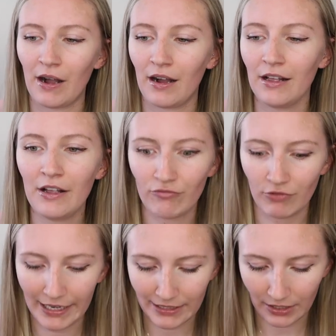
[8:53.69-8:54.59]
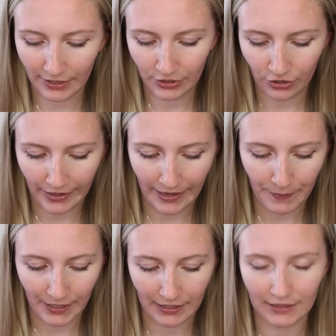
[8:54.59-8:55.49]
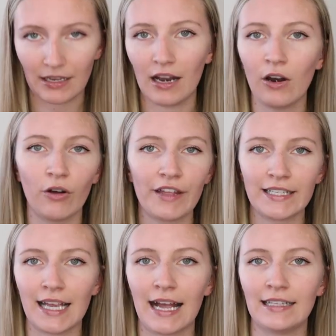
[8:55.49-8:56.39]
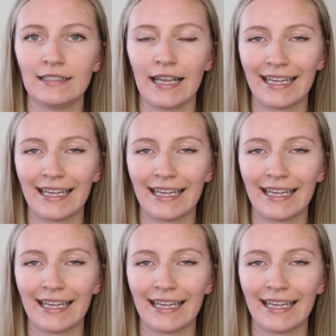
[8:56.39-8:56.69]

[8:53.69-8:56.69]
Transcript: But really excited to try that because a lot of their tans,